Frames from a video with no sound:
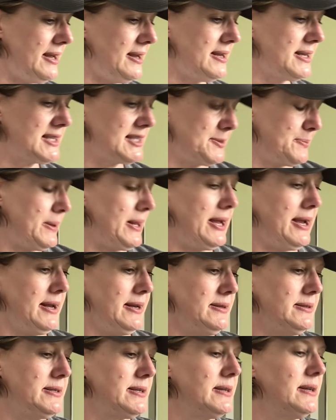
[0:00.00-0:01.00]

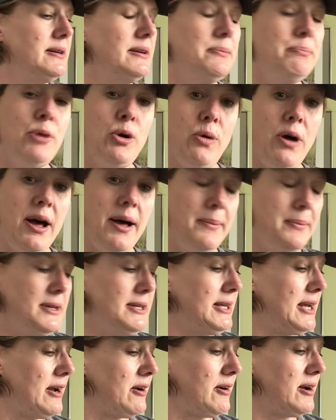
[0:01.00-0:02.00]
explained Mohammed
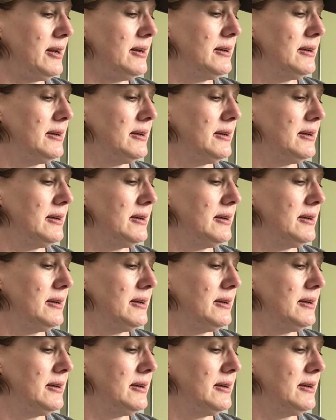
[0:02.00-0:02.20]
Carrot.